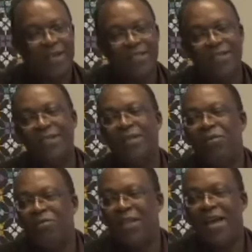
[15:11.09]
and just leave
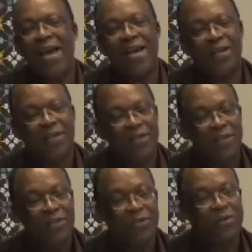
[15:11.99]
you with the end.
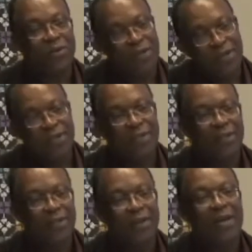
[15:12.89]
So,
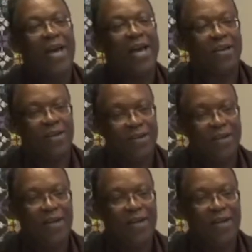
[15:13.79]
and.